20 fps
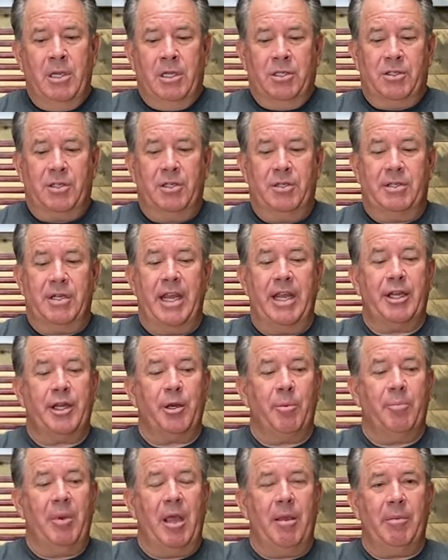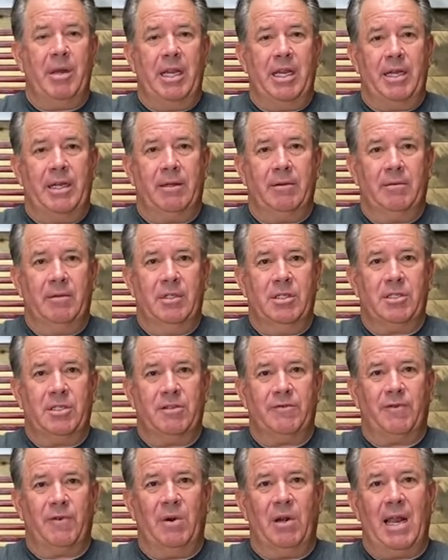So you take your bimini, and this
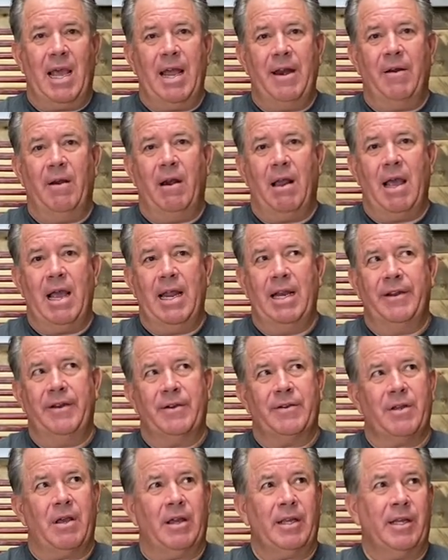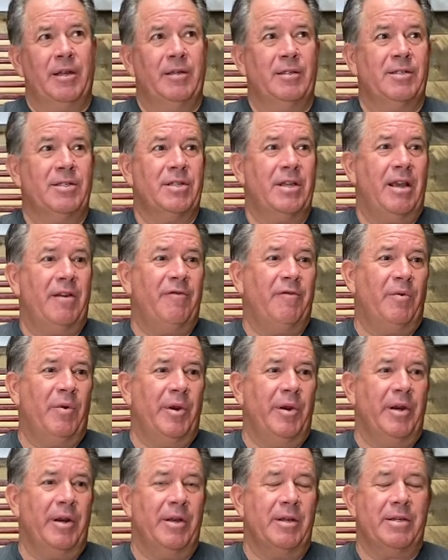is for lighter line. You're talking stuff
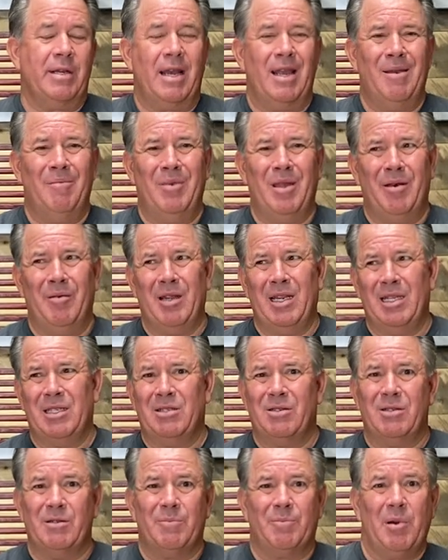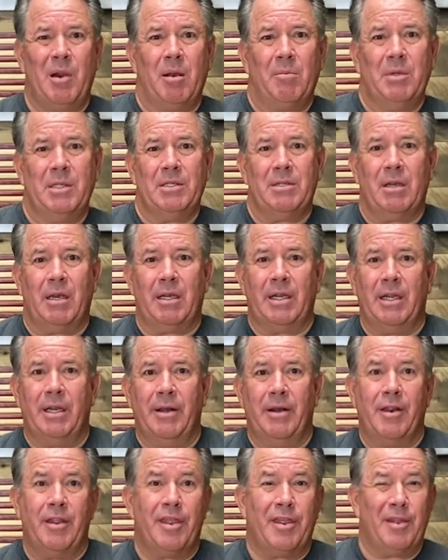where you're going to tie a bimini, so you're probably talking
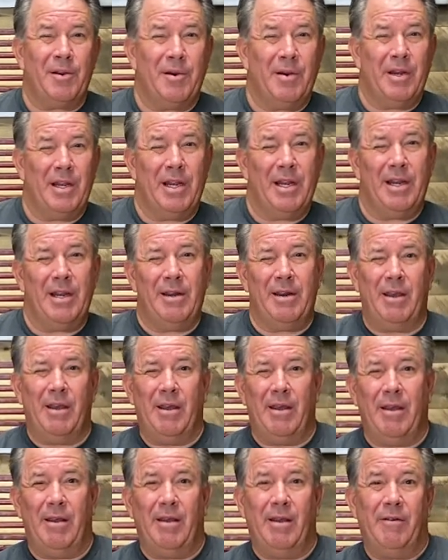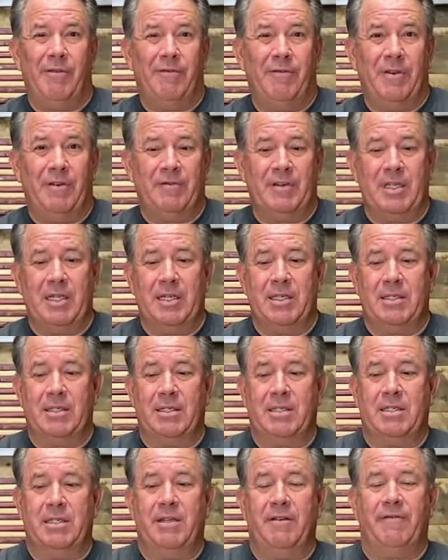30 to 50,
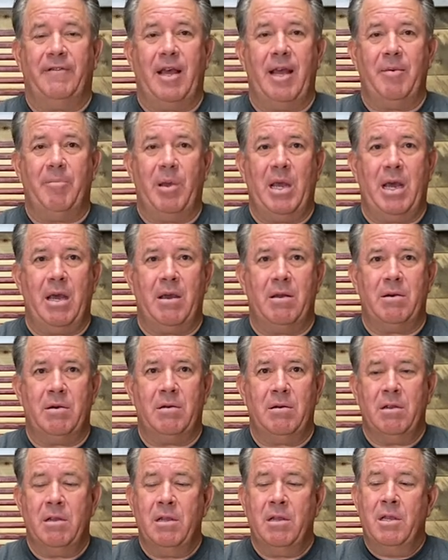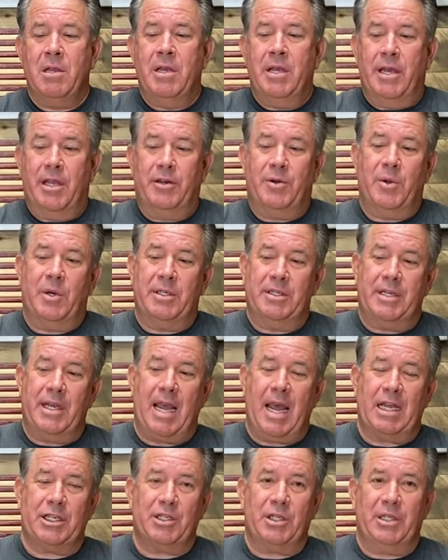65 pound, and do
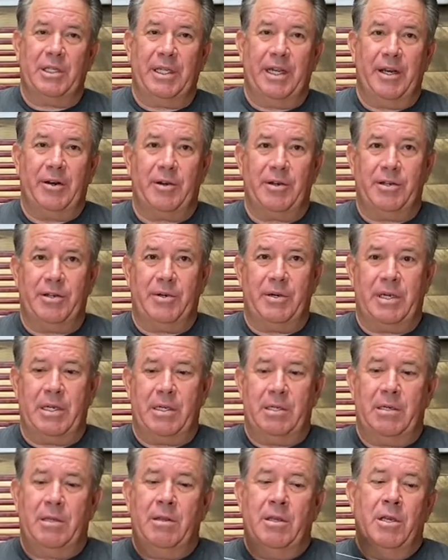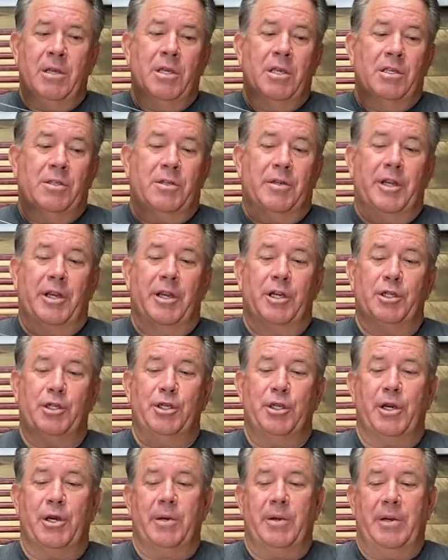attach a leader to it. So here's
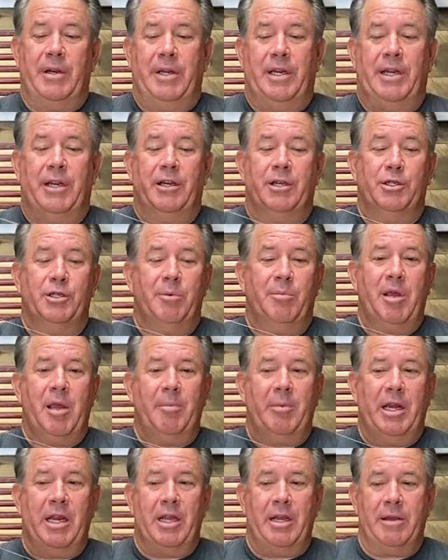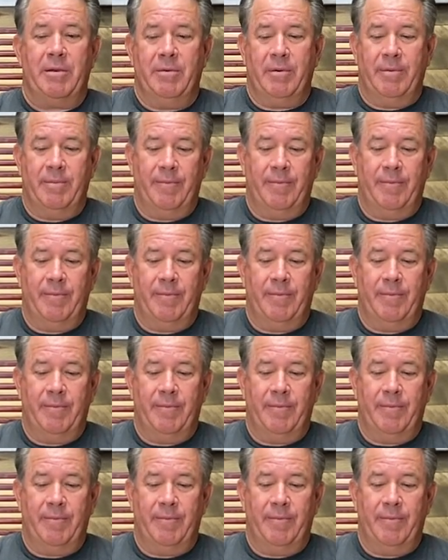your bimini.